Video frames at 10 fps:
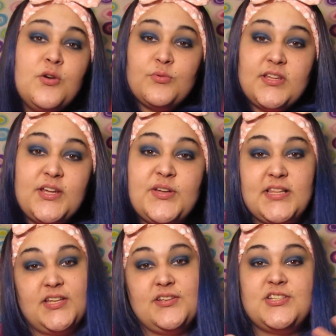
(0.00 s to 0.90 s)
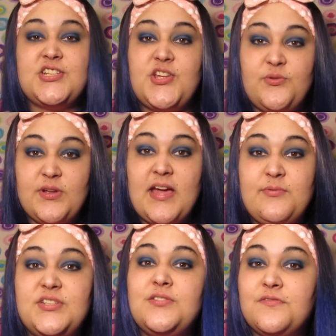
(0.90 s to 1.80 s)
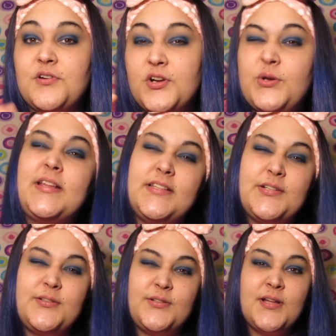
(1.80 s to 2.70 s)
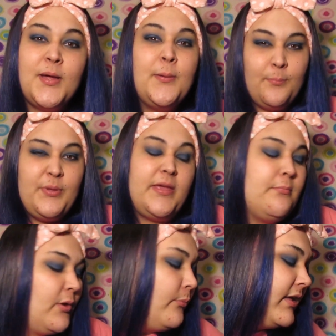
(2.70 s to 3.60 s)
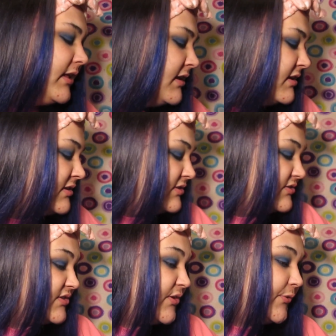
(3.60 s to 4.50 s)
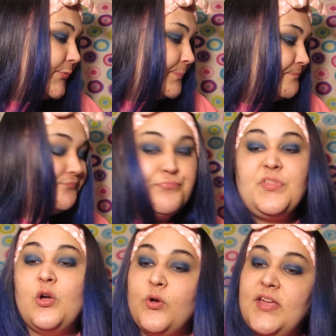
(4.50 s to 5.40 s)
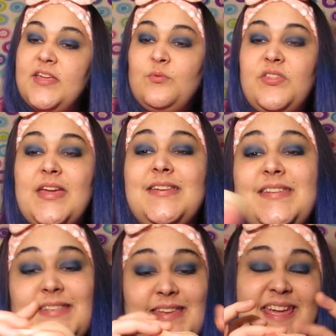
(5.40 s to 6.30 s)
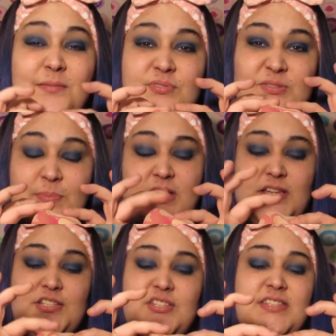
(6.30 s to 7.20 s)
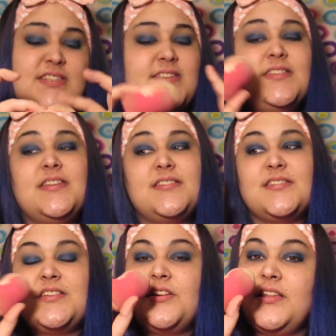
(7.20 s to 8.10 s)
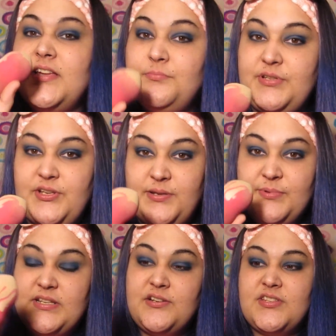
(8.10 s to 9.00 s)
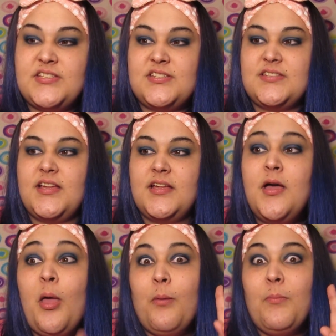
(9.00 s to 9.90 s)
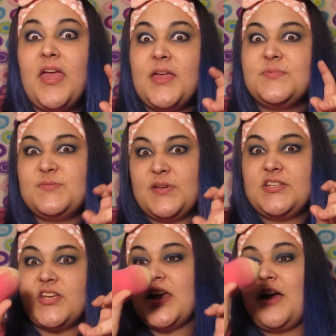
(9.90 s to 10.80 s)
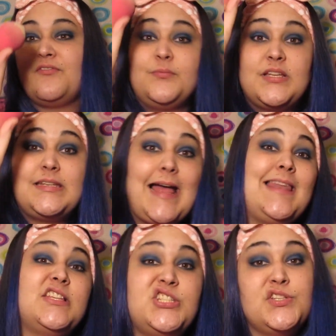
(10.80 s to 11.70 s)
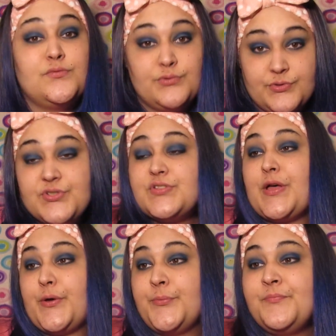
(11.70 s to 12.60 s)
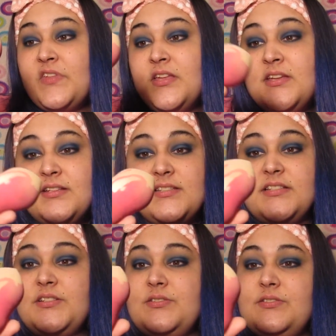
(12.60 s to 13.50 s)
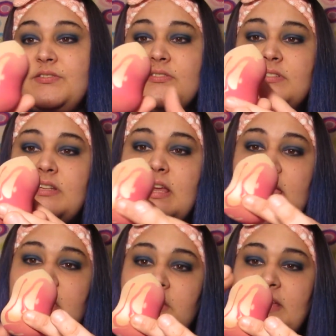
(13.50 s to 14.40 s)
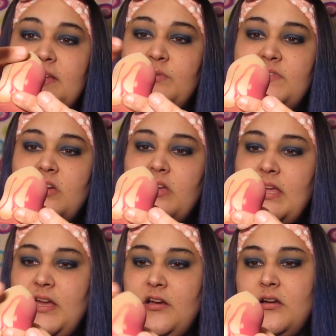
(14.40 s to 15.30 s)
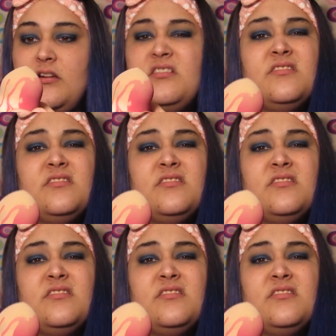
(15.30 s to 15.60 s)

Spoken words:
really quickly going to show you what I would do for a quick little beat moment. So, going in with a damp sponge. This isn't necessarily a beauty blender. This is a makeup sponge I got from the Dollar General. So, it's a little hairy with dog hair.